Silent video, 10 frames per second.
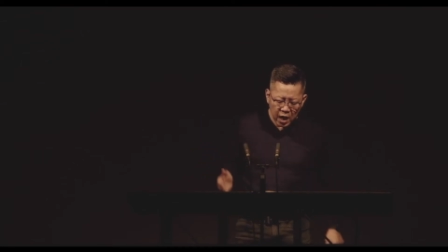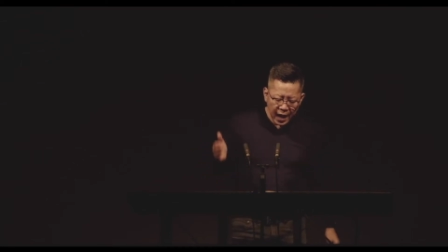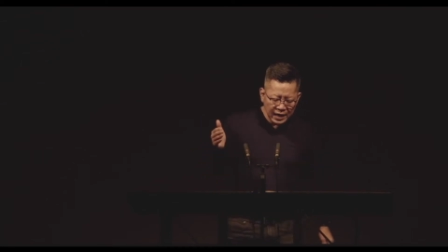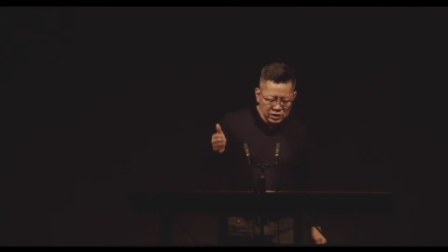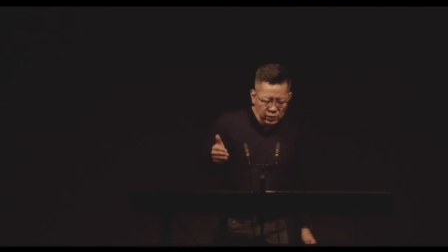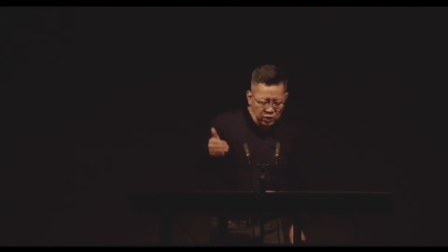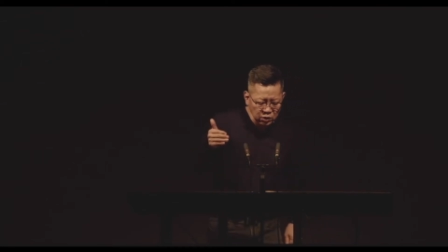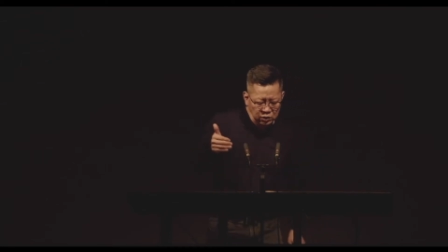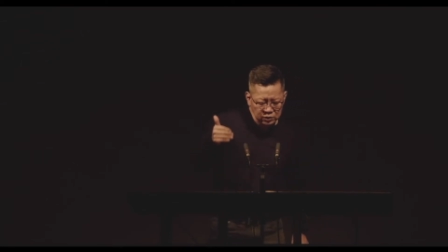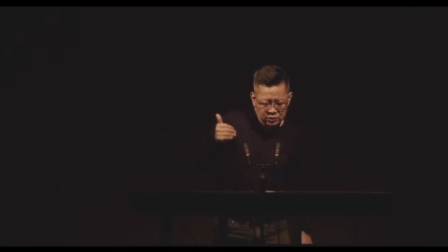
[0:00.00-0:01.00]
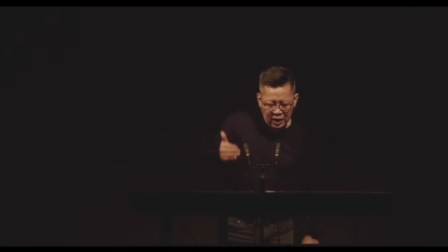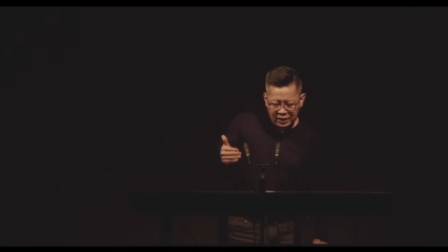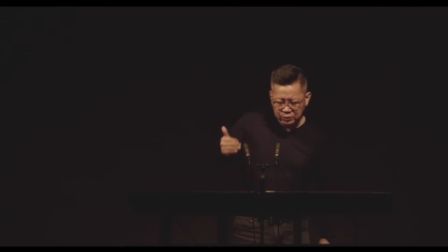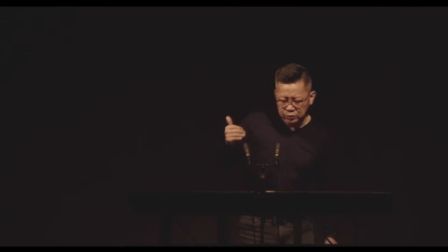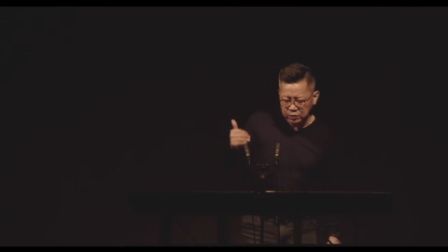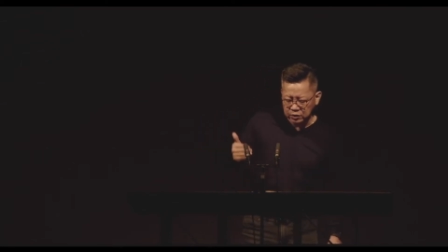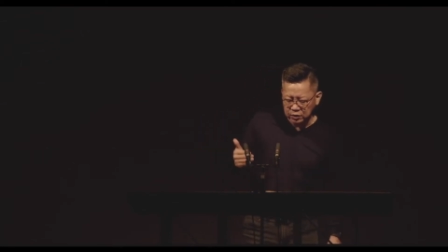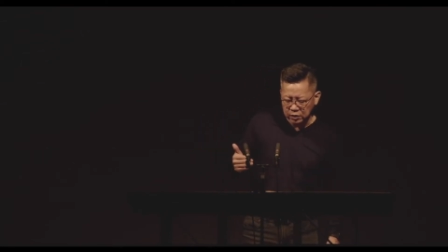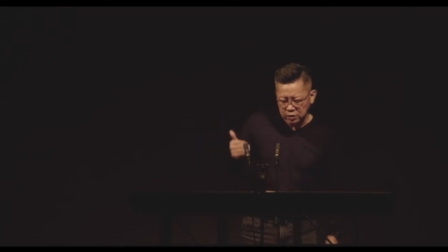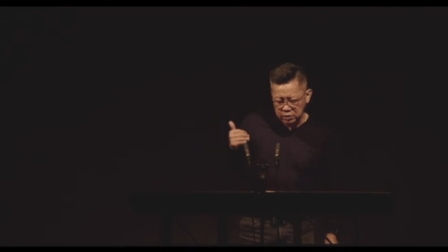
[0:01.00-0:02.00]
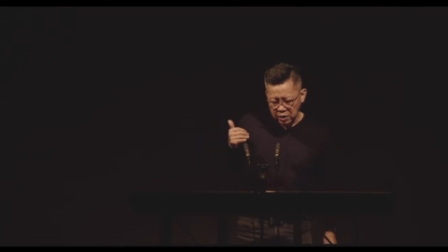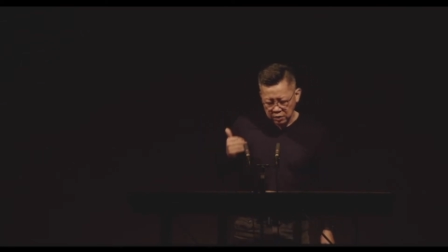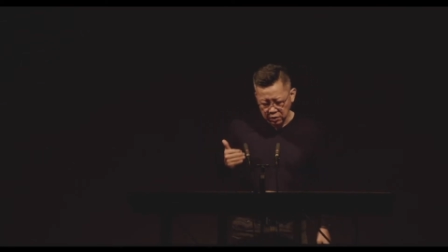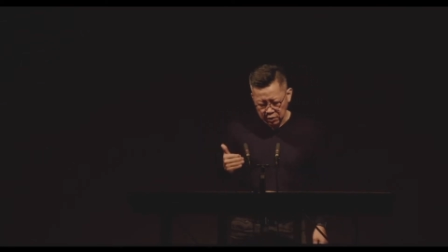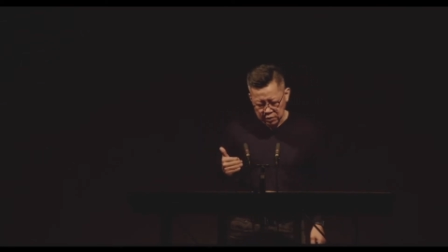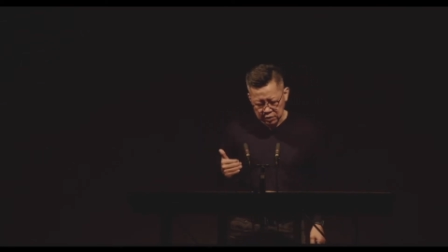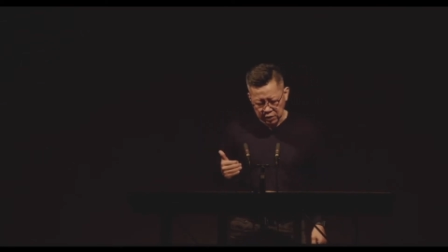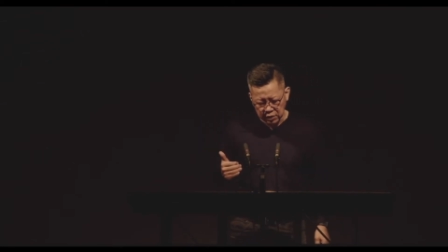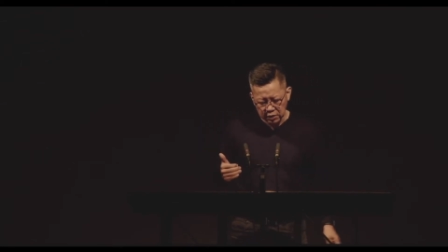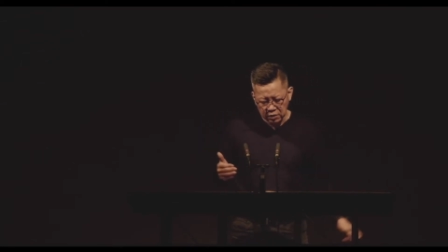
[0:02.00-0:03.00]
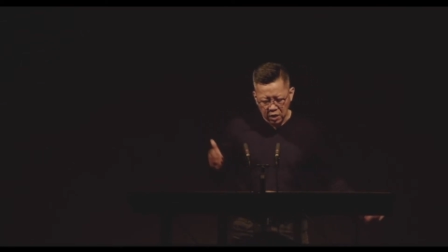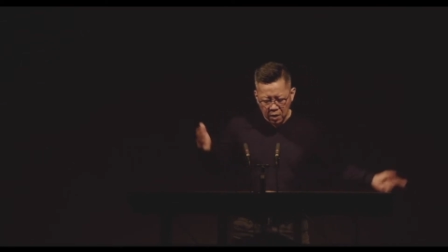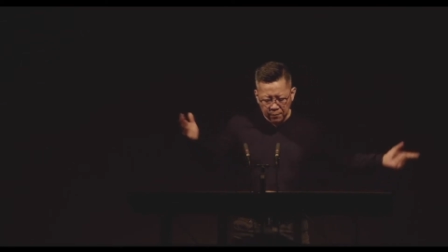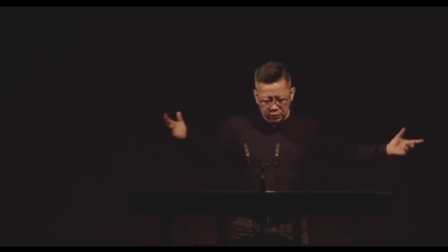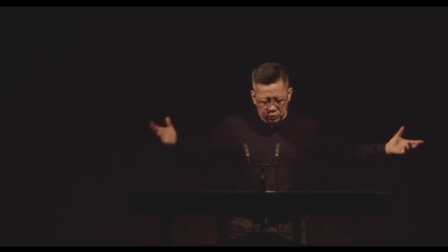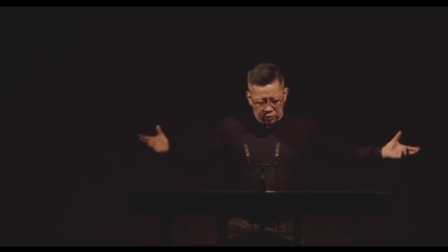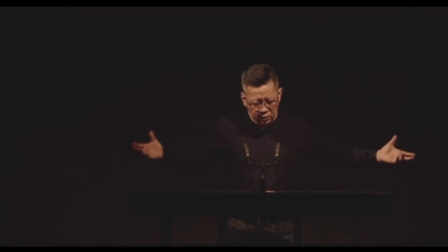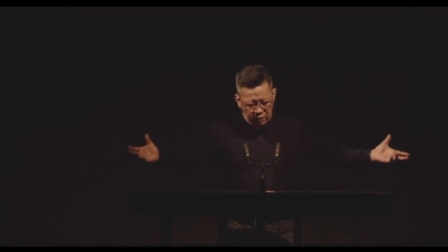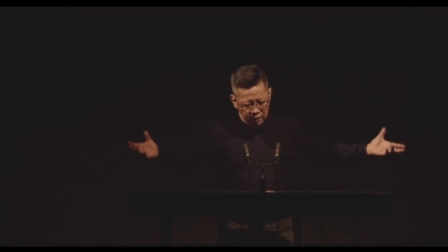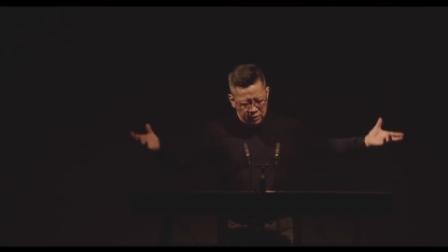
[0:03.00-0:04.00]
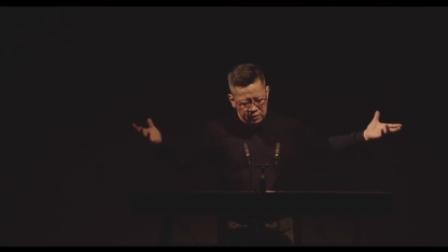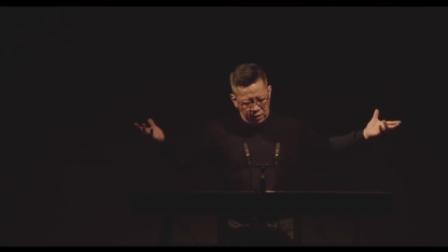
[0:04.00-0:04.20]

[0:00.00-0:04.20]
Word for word: as we look not to the things that are seen, but to the things that